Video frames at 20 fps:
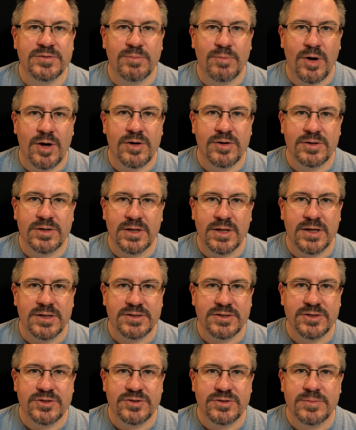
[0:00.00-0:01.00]
Modern
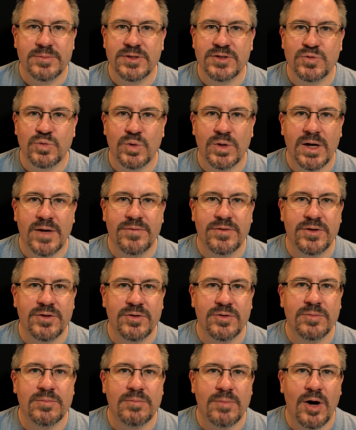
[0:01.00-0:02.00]
Deluxe instruments will have the
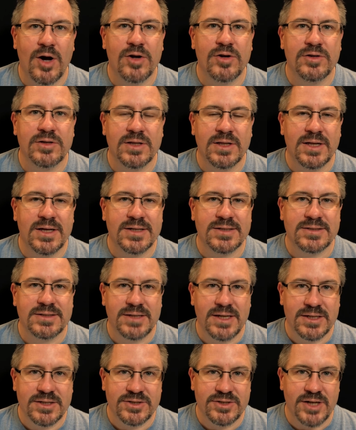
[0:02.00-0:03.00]
new Modern Deluxe
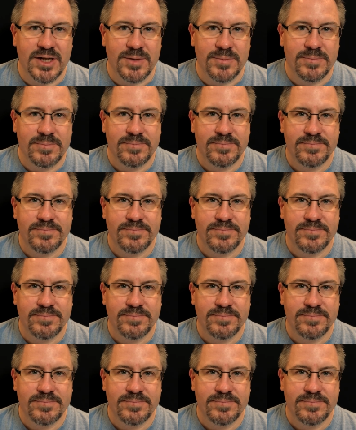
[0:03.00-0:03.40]
neck shape.